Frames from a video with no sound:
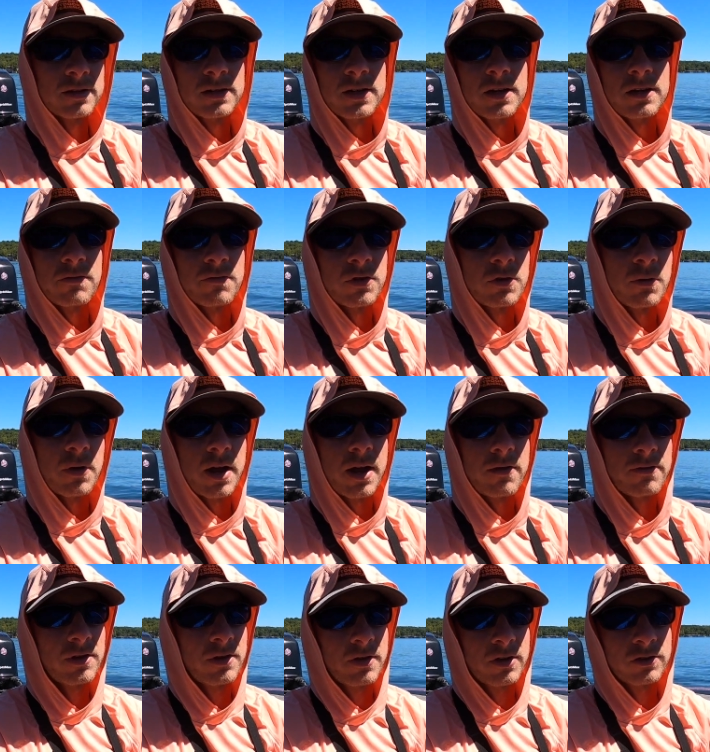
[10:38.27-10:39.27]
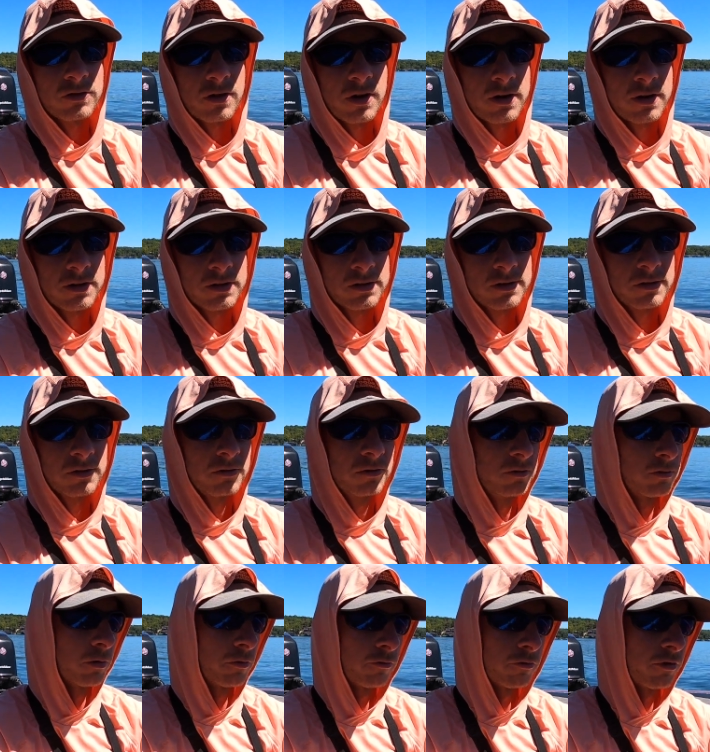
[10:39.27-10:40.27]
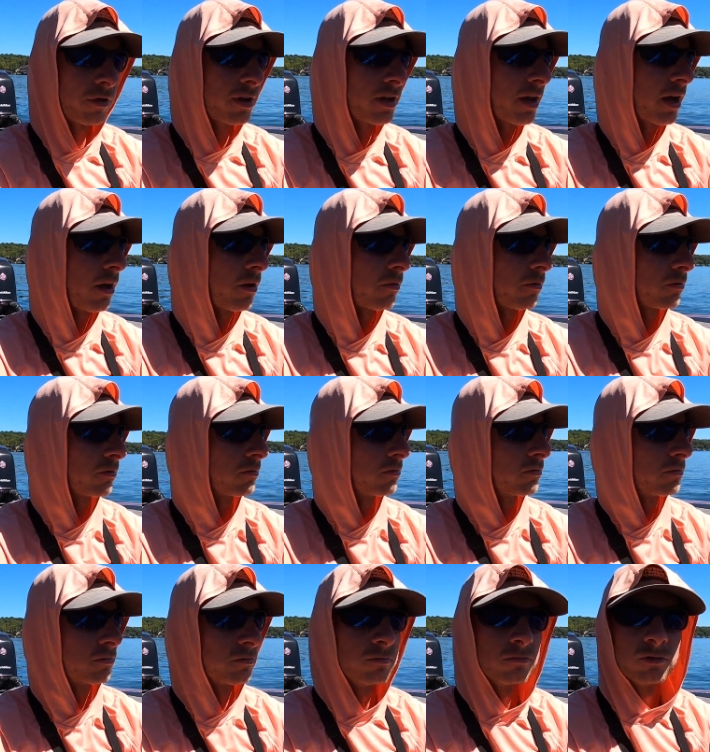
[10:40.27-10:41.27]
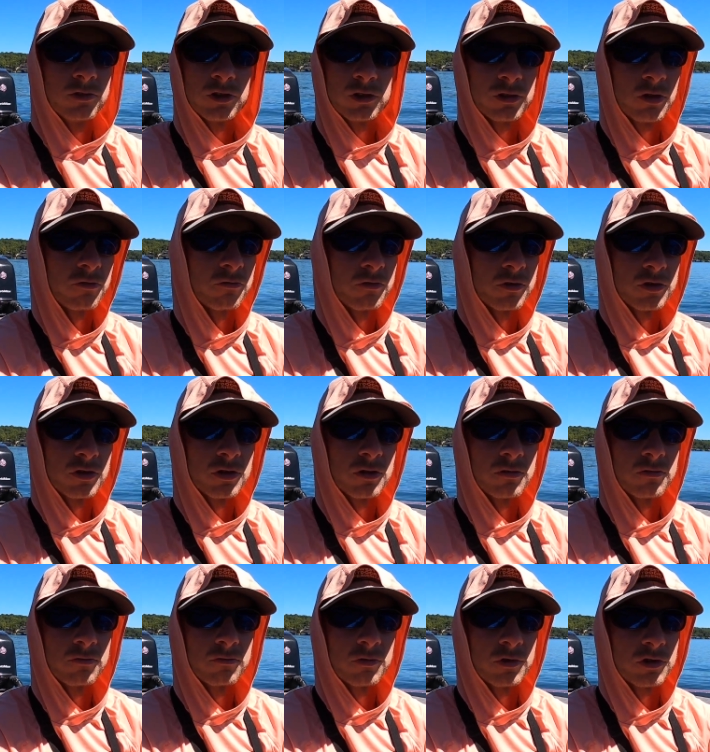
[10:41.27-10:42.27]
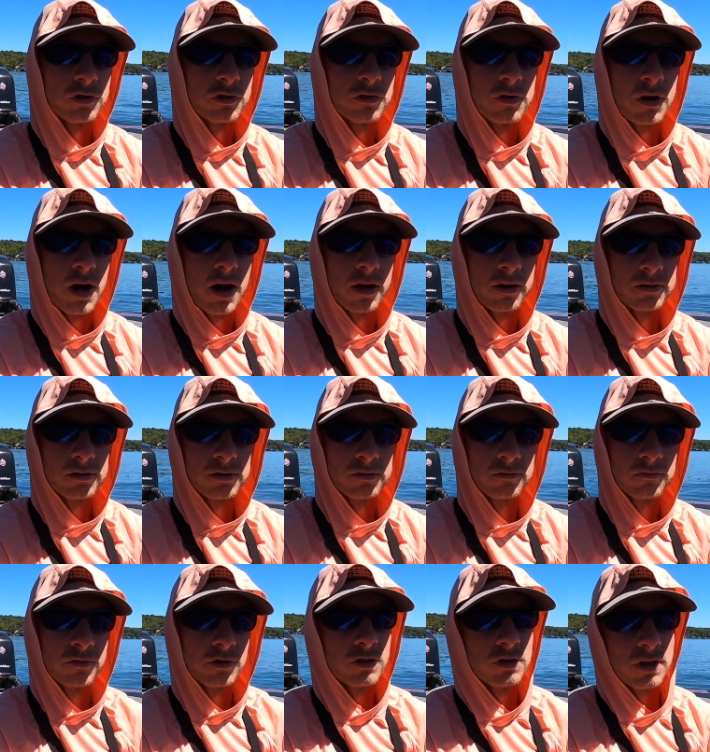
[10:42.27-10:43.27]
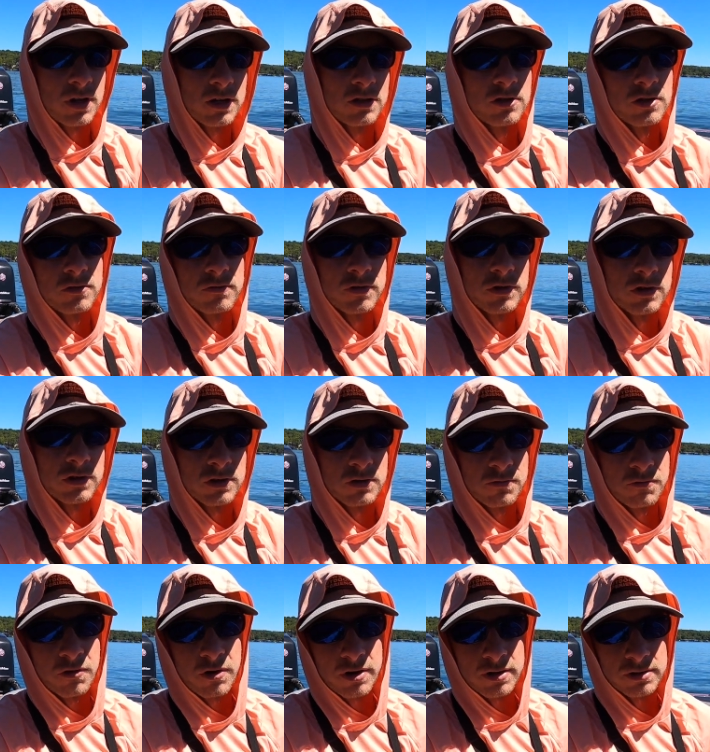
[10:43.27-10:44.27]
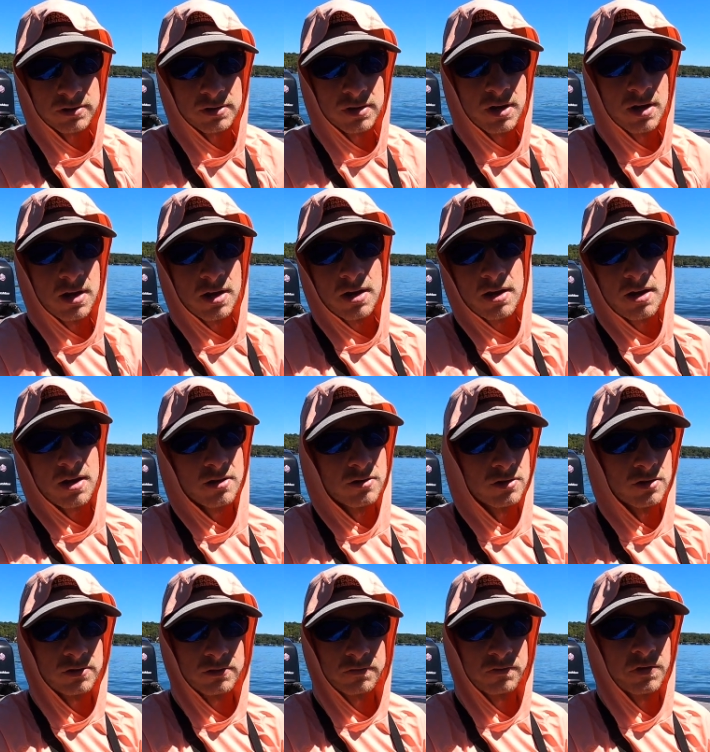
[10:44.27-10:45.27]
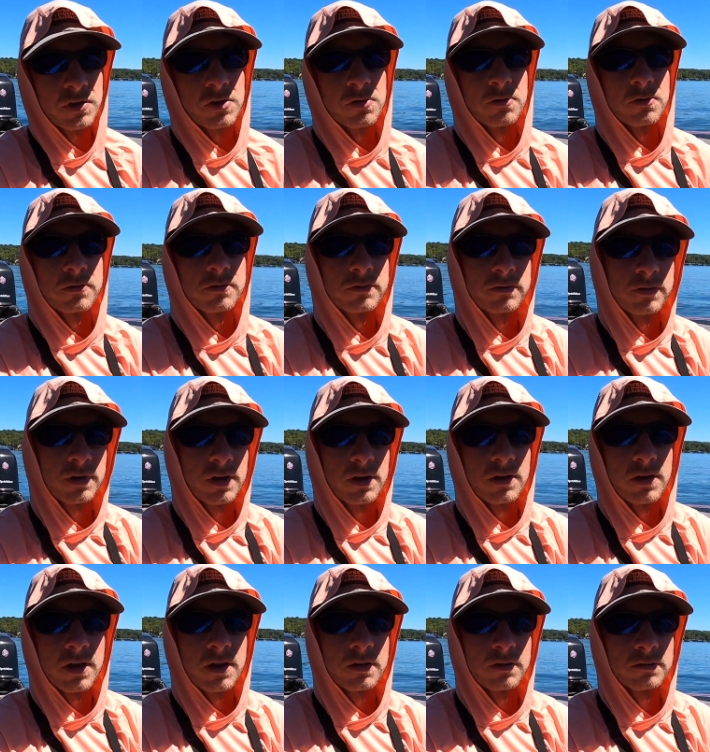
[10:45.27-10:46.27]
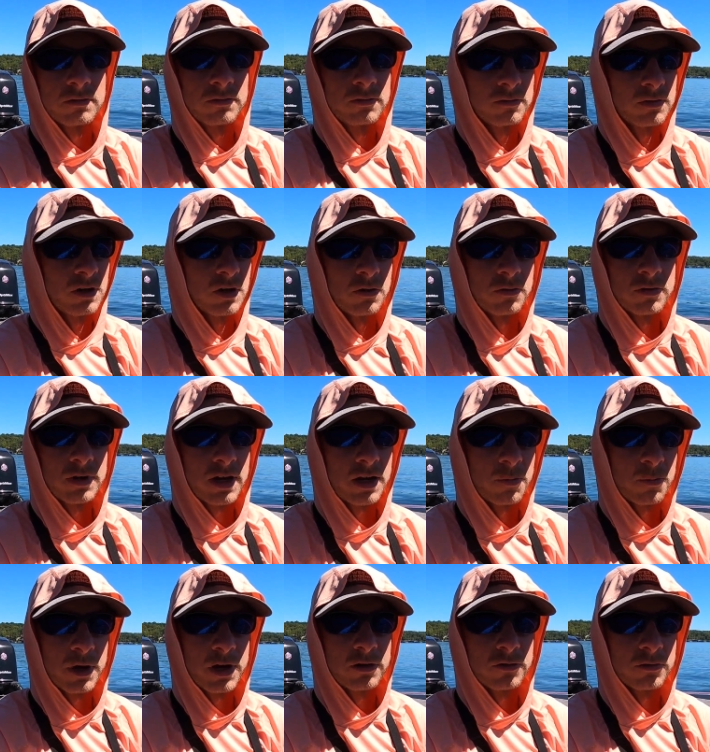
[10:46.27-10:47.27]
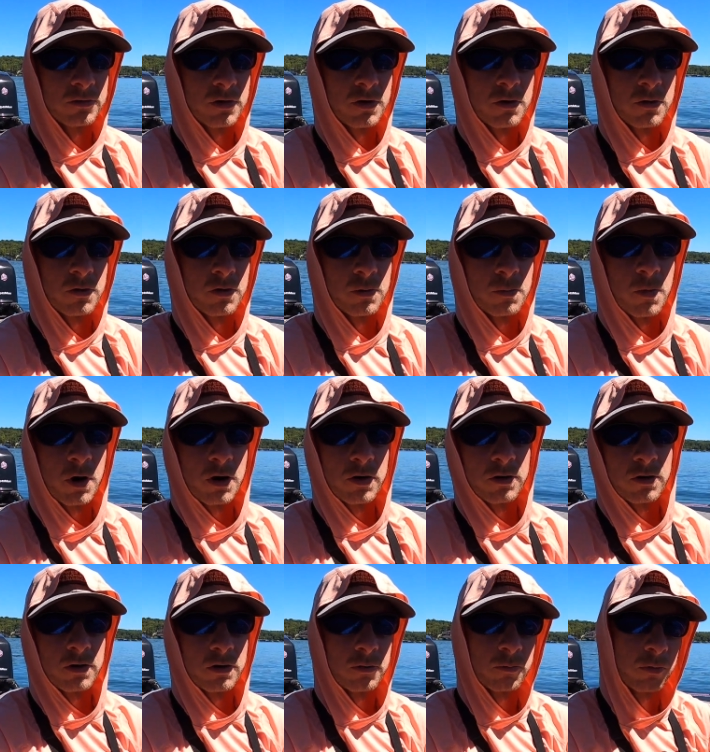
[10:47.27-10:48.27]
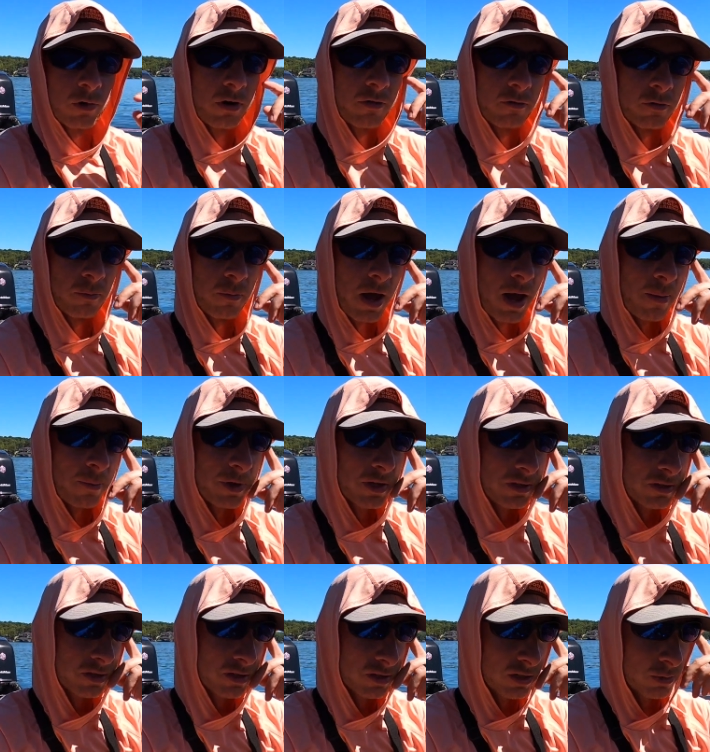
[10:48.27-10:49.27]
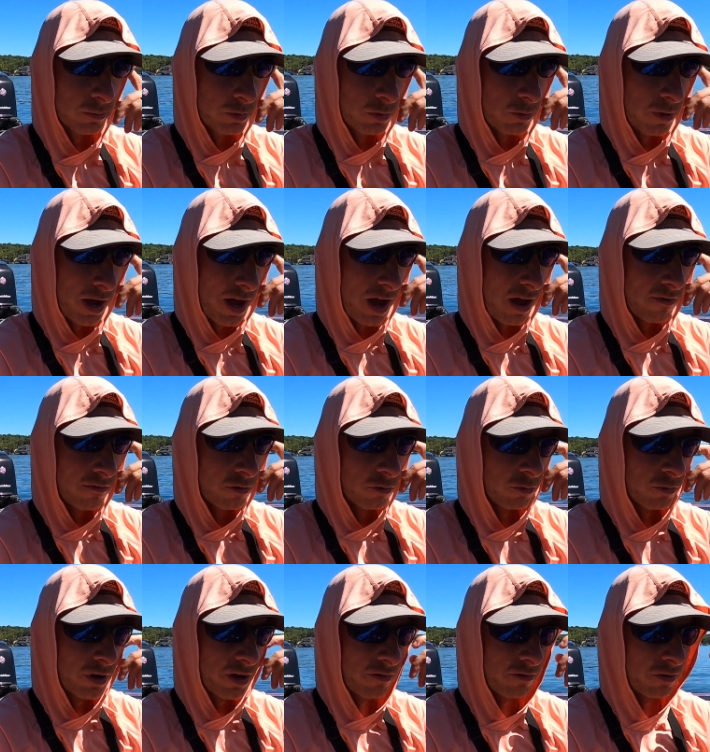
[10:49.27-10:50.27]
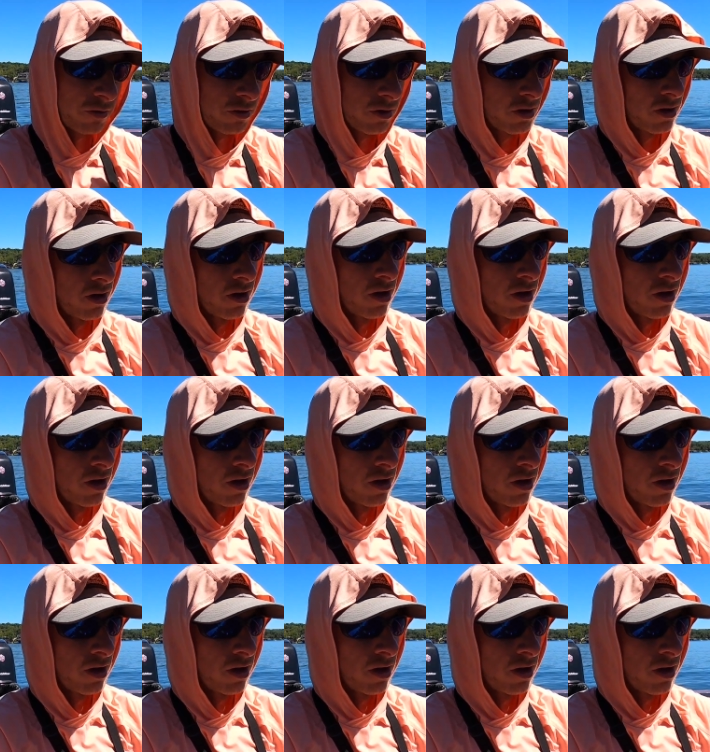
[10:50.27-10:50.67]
I said, if you don't have the electronics, don't freak out. Just go fishing, fish your docks, fish the edges, fish the fronts, and just feel. And then, you know, take a mental note or mark on whatever mapping system you have or whatever,